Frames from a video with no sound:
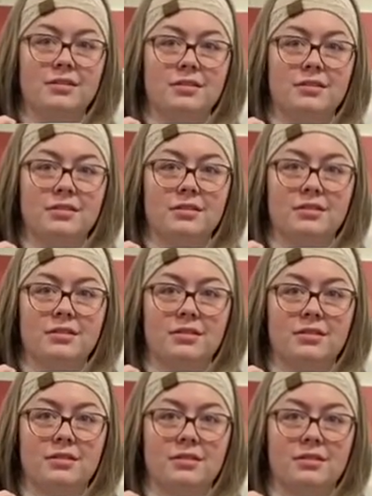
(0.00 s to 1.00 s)

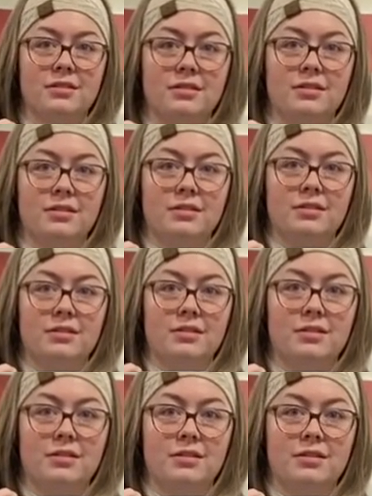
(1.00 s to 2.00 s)

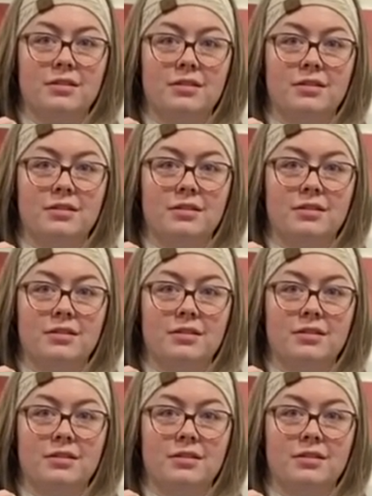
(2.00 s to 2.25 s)
Nobody speaks.